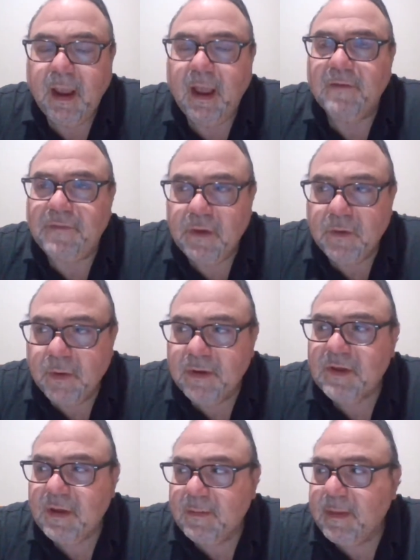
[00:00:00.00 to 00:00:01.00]
If you were
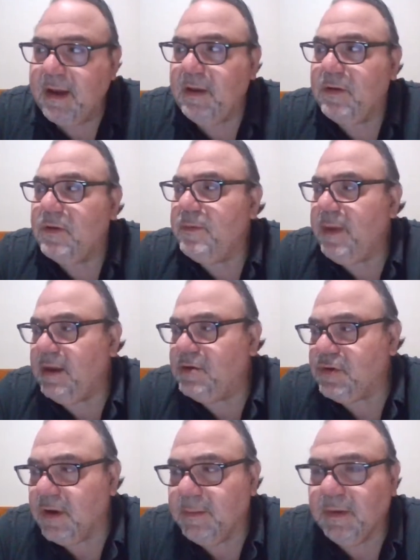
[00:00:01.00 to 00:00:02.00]
somebody who made
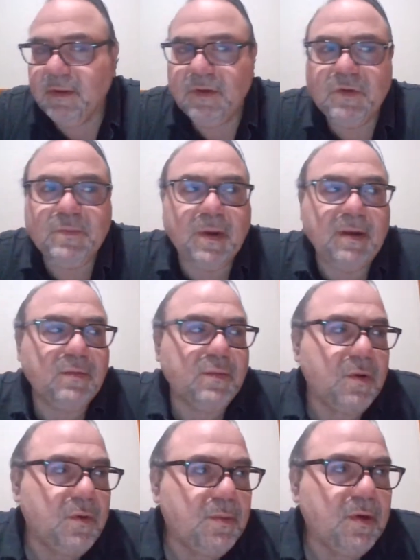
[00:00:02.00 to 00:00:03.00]
trouble, spread
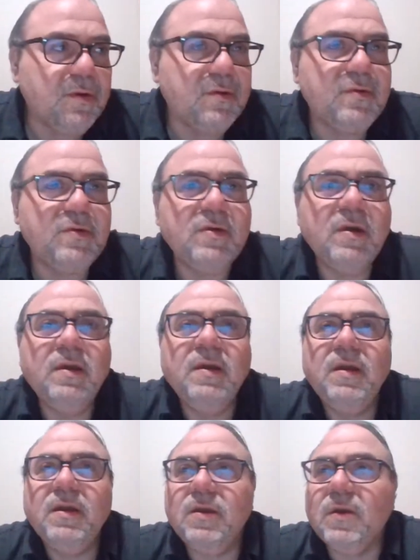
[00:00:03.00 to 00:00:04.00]
rumors,
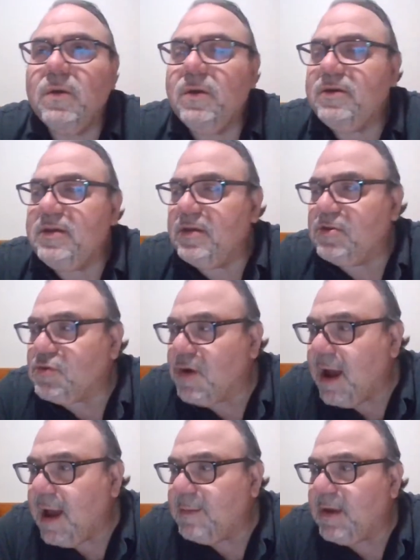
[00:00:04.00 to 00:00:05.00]
you're always in the
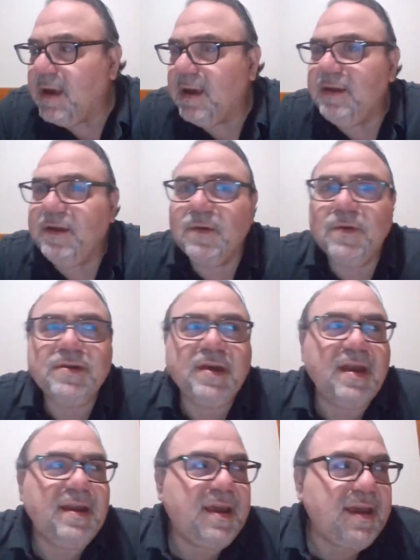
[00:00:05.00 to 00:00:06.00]
drama, you're always
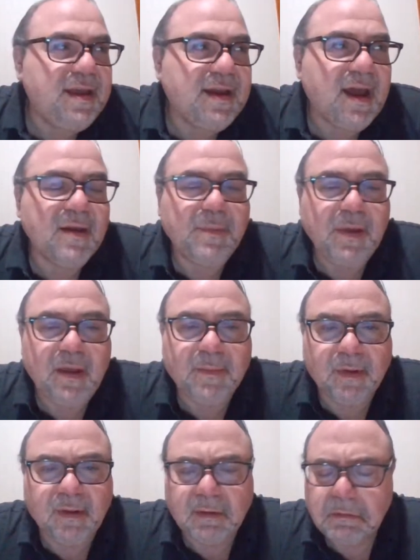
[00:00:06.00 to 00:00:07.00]
getting heat on
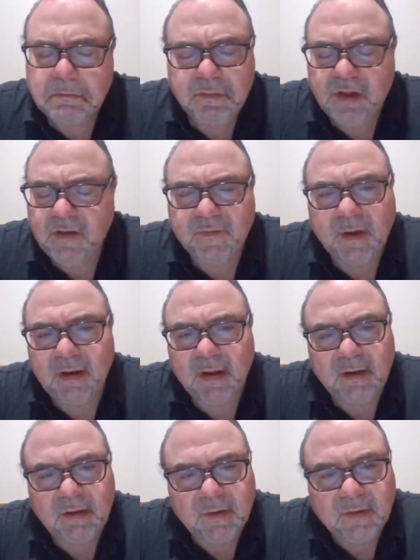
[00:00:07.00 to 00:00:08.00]
people, Chief wanted
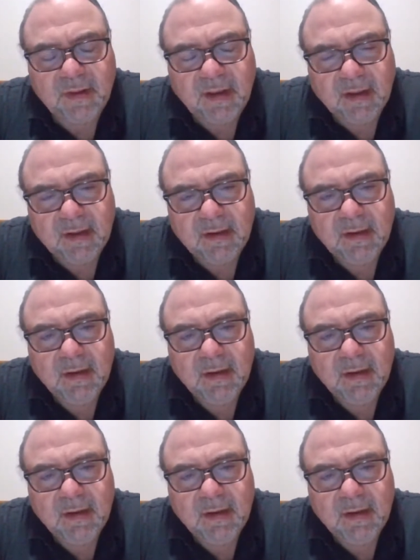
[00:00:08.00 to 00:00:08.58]
nothing to do with you,